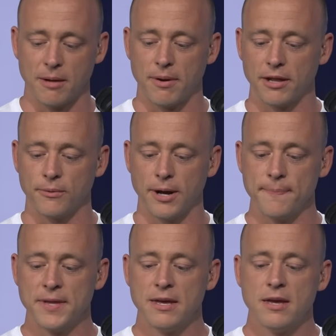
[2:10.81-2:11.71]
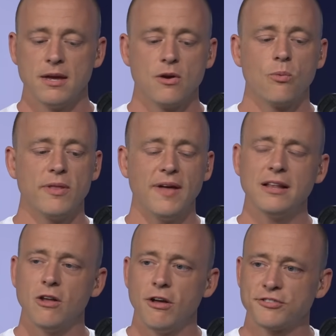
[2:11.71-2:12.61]
by the way. When they
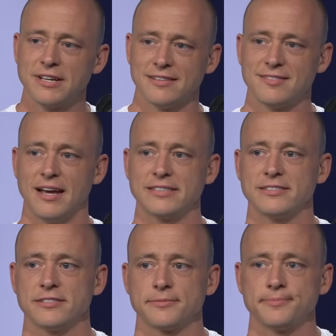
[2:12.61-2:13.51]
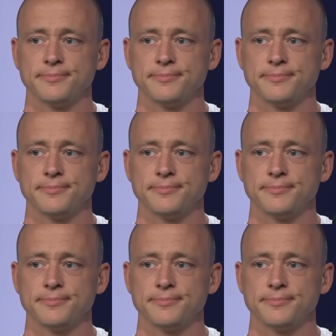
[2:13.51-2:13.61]
lost against Texas,